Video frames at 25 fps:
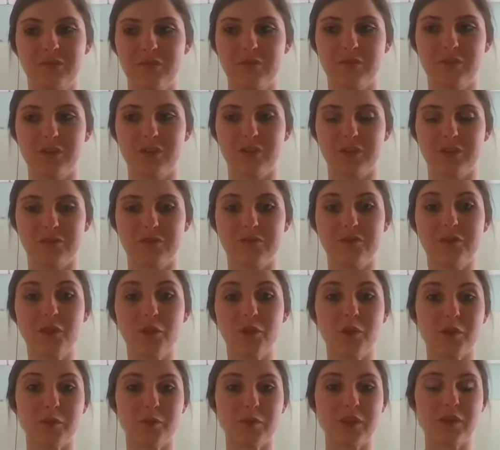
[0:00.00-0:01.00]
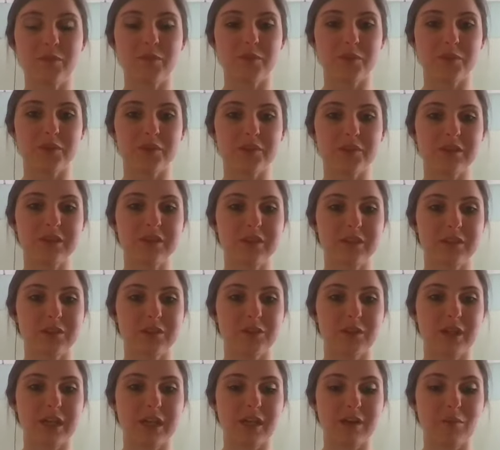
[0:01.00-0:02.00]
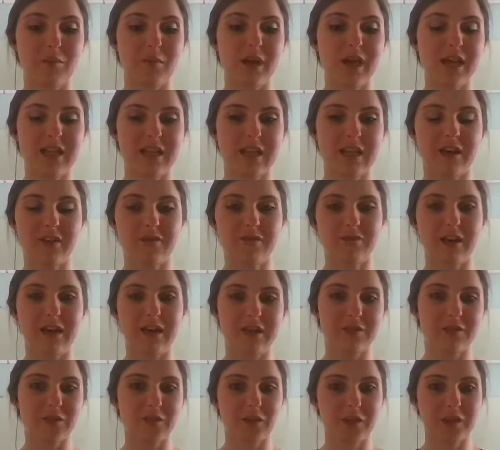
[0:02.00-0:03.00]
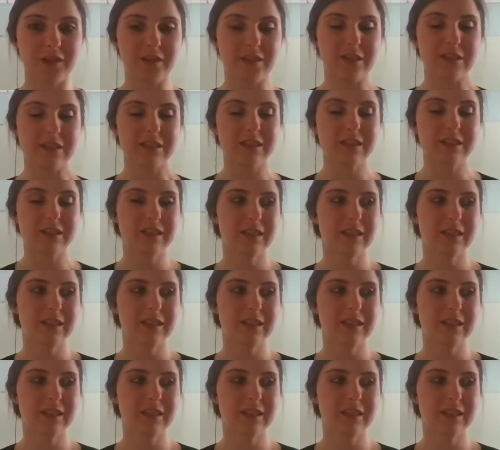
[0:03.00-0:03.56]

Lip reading: are fewer people who can make that final call.